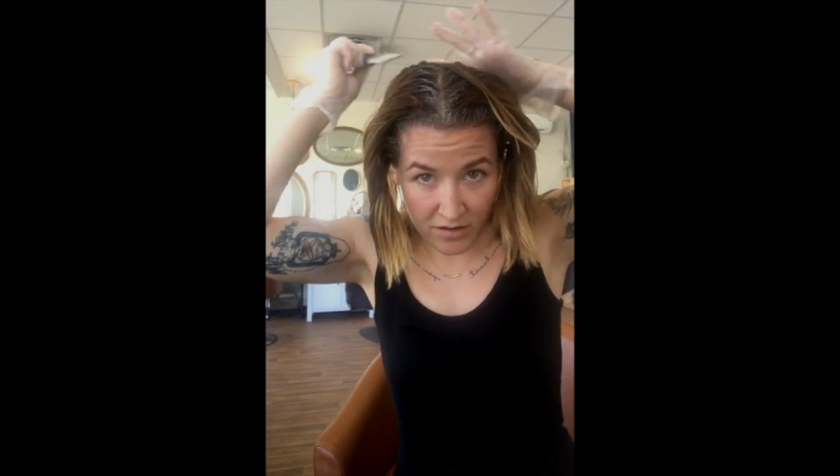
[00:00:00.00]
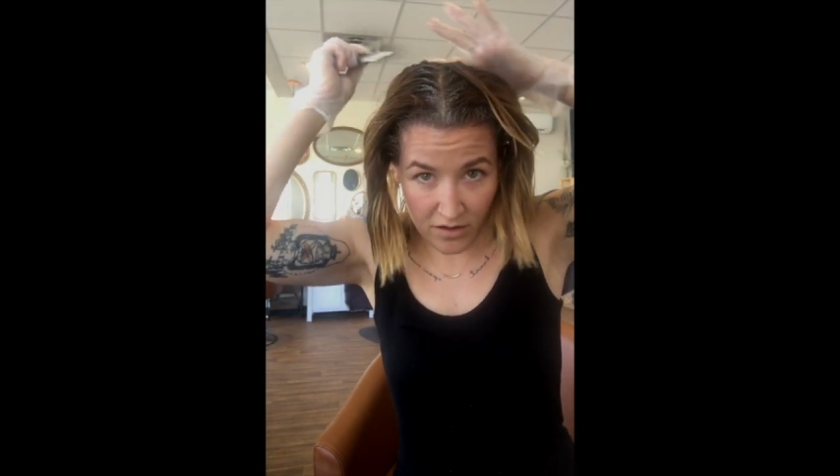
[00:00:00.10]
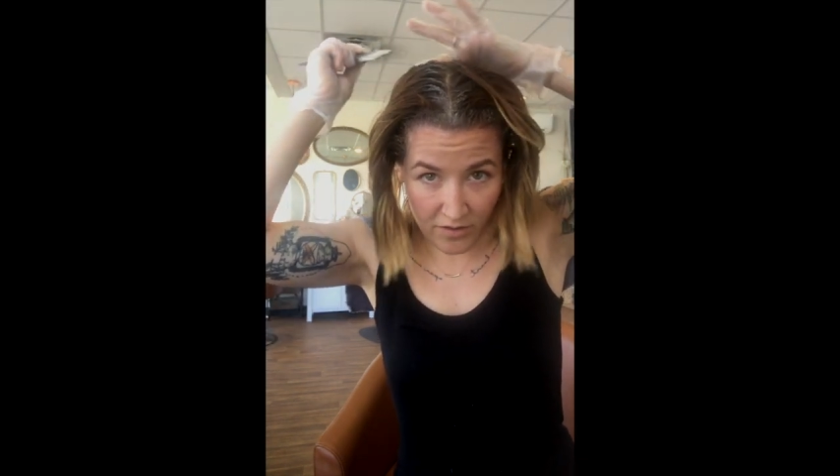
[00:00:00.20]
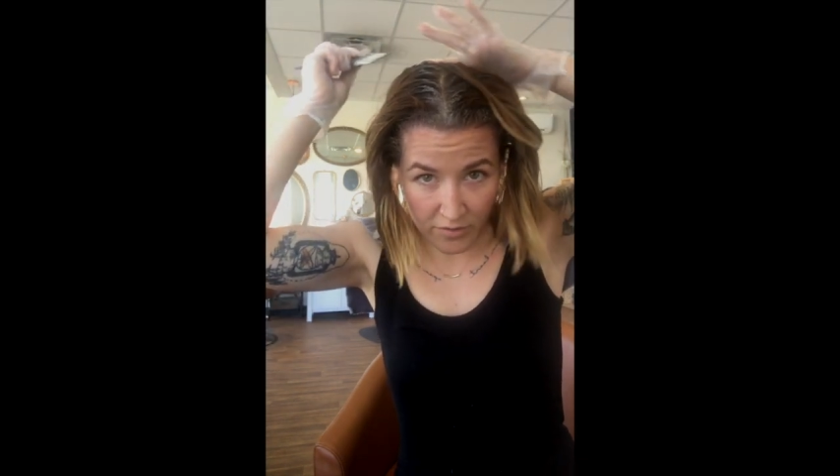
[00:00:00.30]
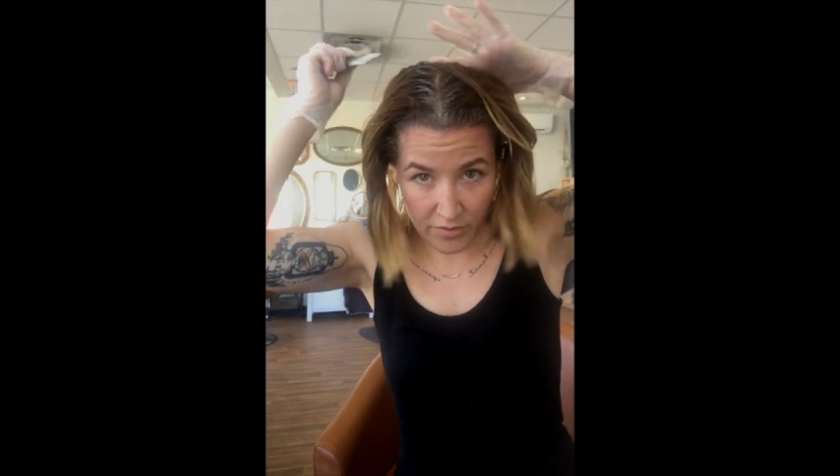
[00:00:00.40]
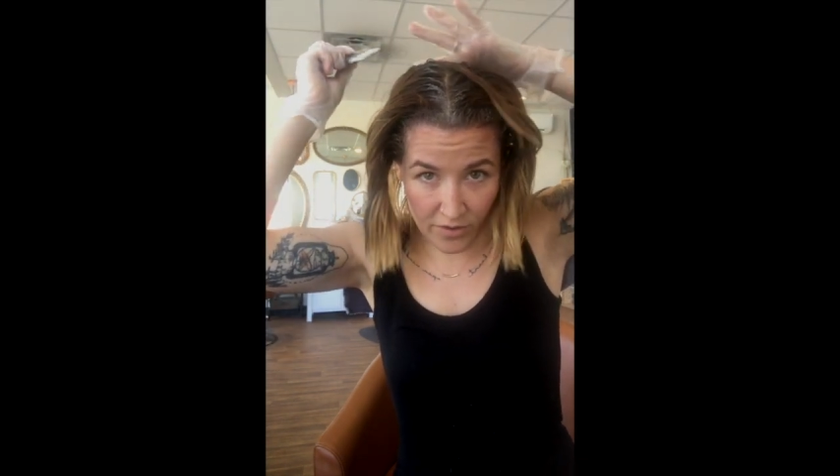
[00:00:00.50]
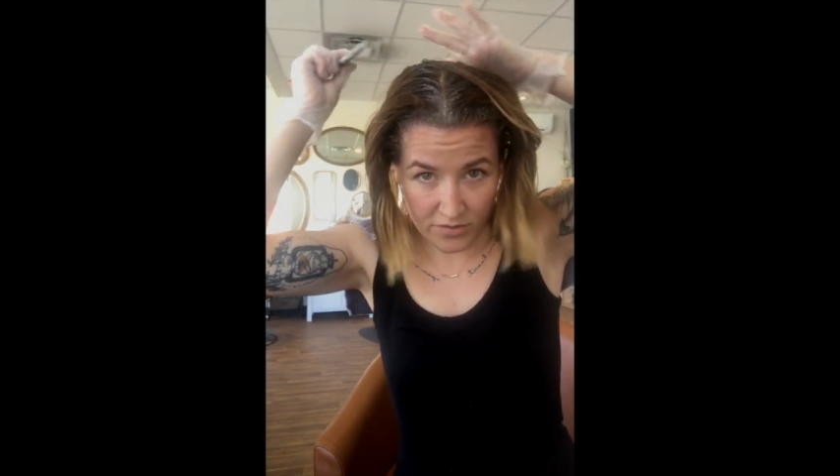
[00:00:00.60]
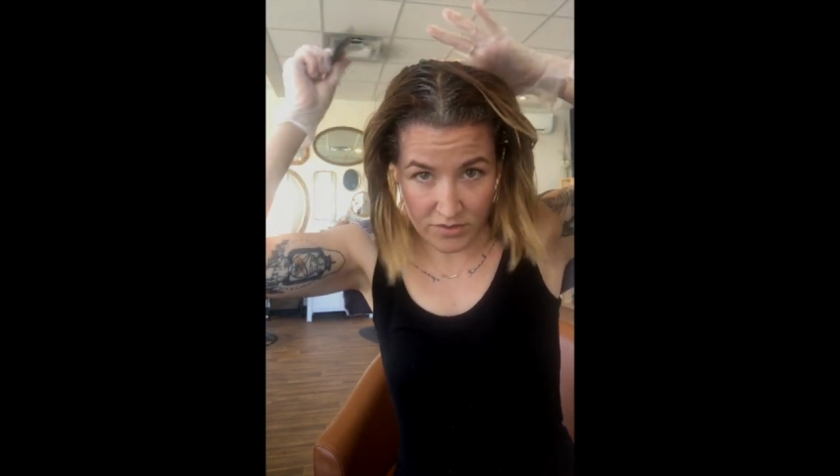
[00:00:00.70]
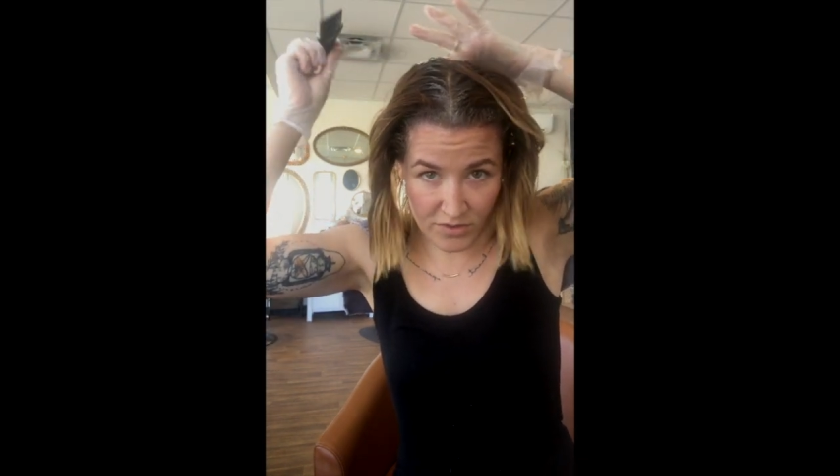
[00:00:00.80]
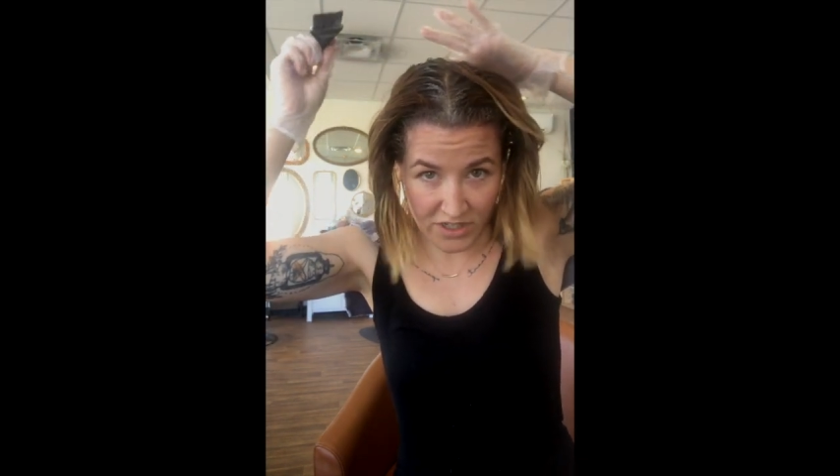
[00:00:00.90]
on the
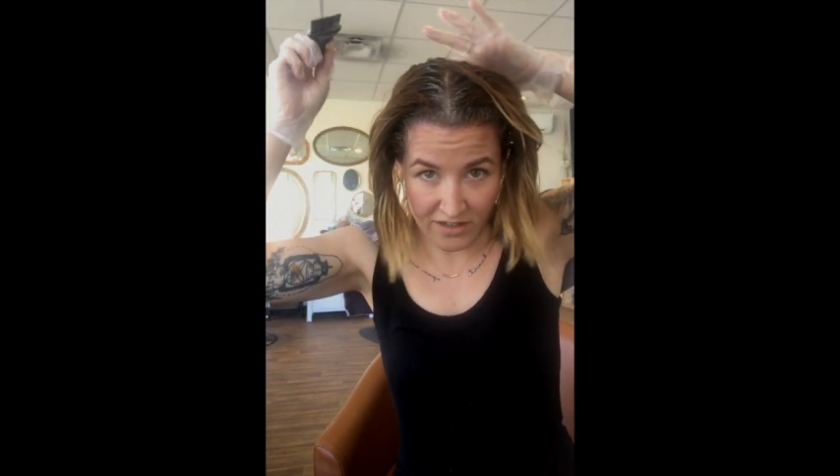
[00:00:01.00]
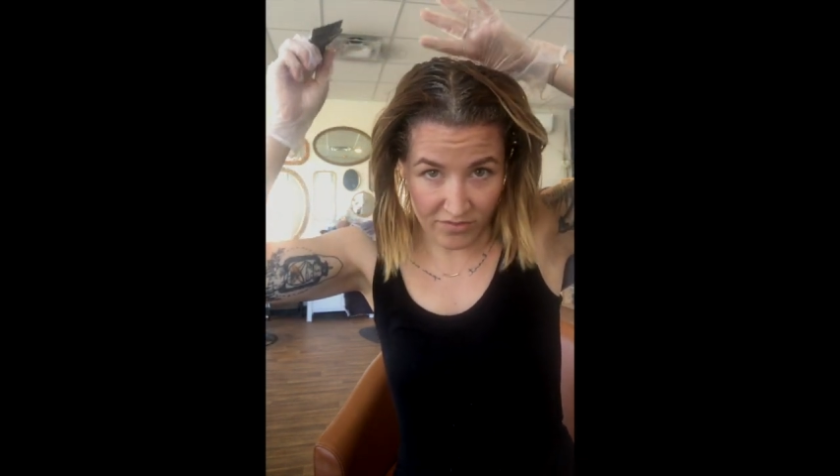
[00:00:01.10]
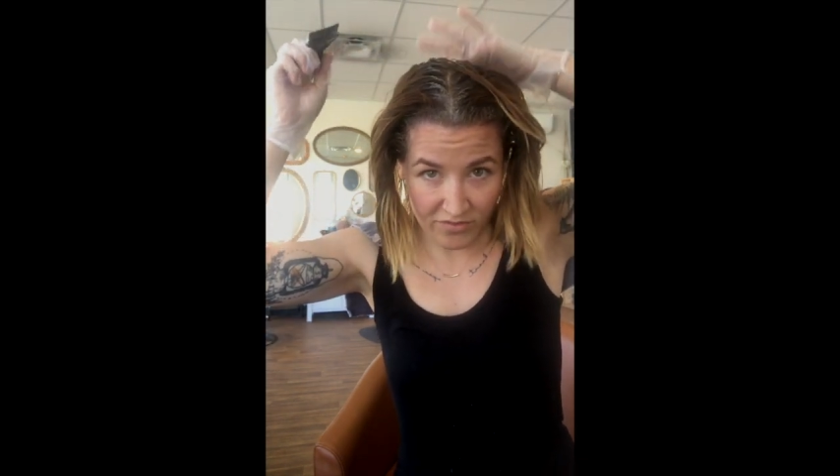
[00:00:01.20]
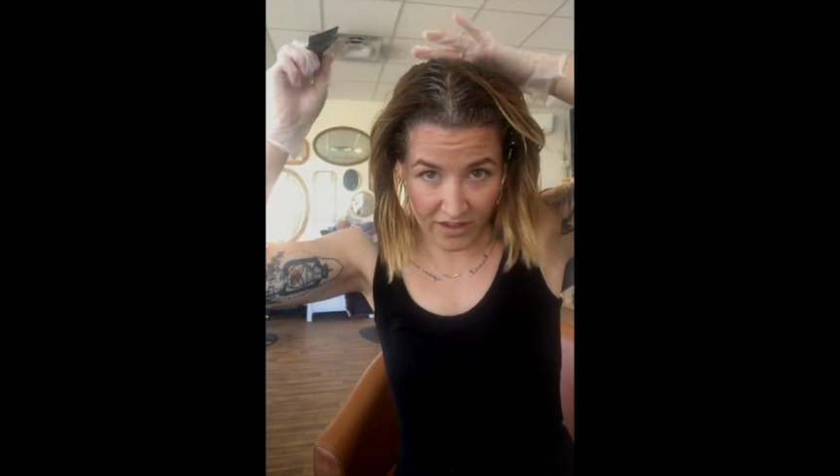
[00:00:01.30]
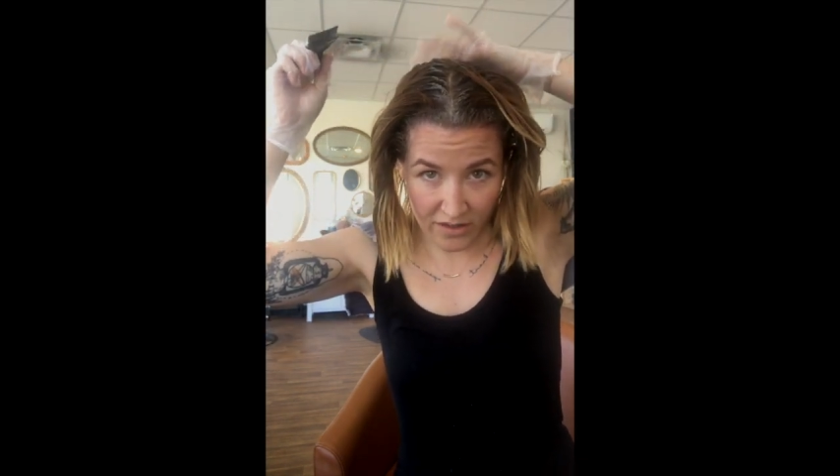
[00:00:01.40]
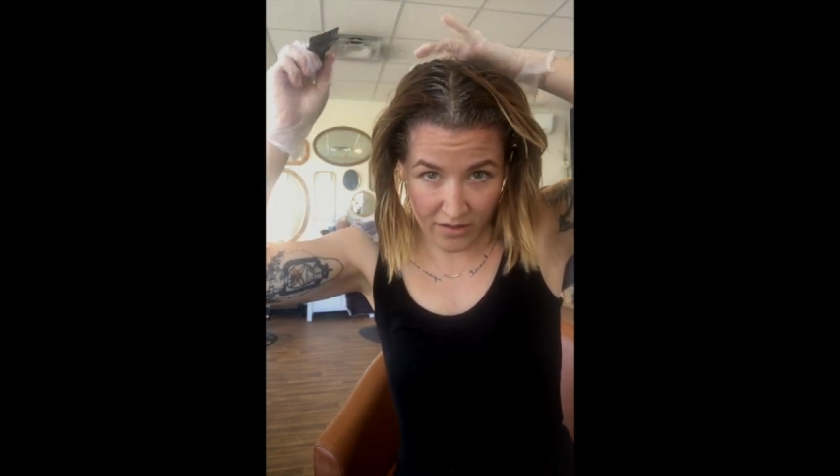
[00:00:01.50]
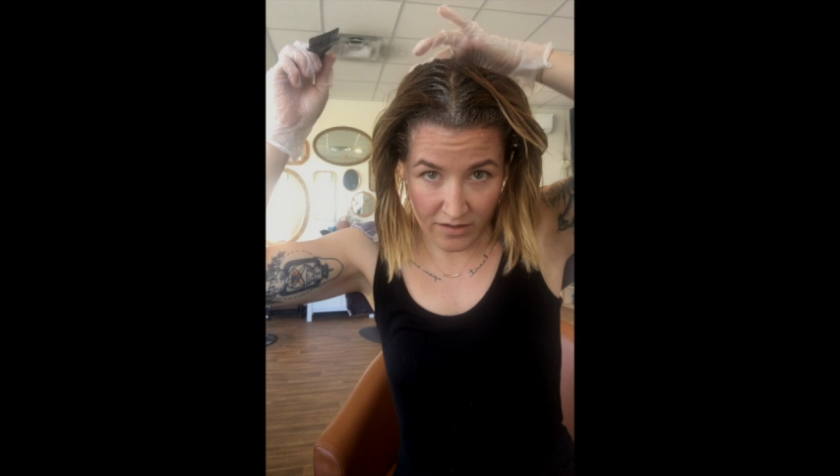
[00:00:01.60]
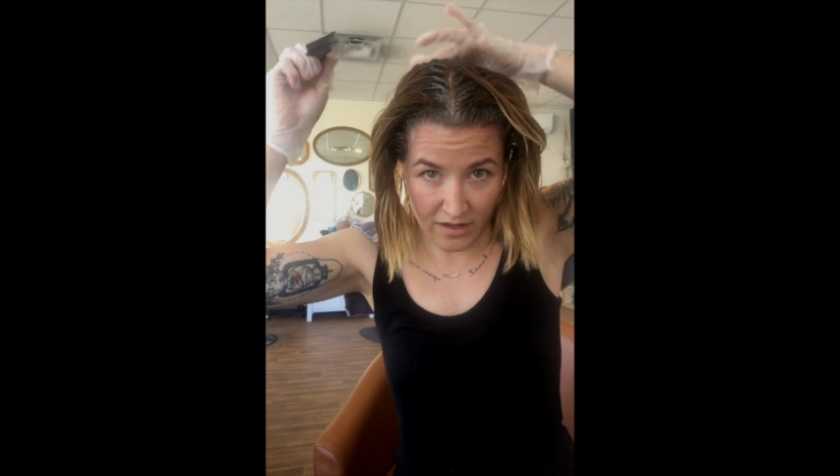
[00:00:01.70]
root, which I can feel,